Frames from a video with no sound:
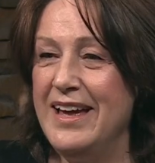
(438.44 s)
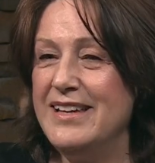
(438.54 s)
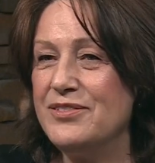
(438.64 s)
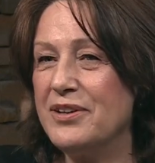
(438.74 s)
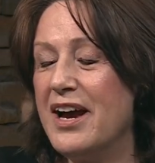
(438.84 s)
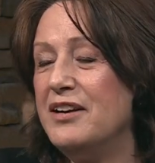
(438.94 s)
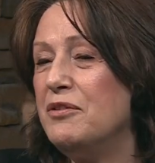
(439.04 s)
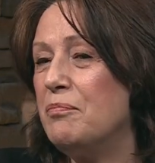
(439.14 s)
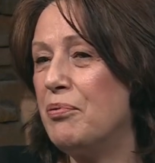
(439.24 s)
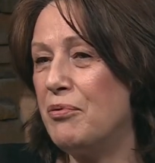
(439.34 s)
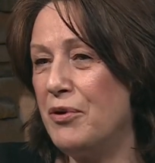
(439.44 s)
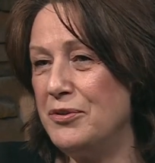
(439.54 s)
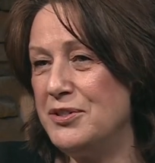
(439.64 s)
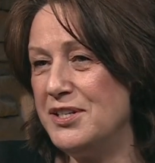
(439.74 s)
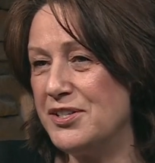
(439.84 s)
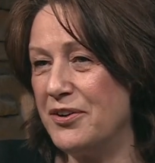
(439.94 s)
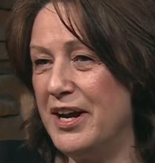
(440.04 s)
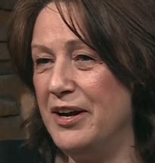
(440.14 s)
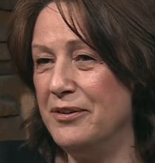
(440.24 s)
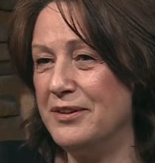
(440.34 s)
So it kind of approaches our
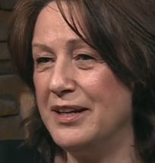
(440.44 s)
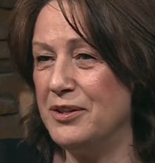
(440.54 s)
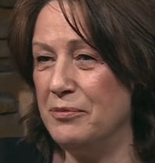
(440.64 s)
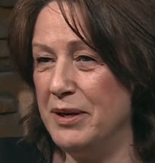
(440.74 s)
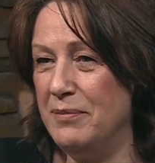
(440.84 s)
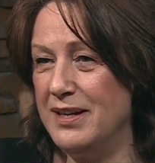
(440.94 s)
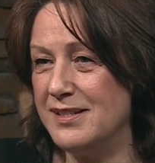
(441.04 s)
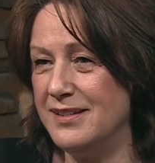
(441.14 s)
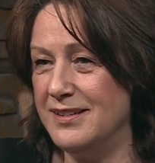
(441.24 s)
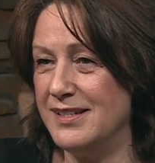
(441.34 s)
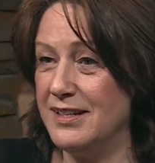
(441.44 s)
health like the way medicine does.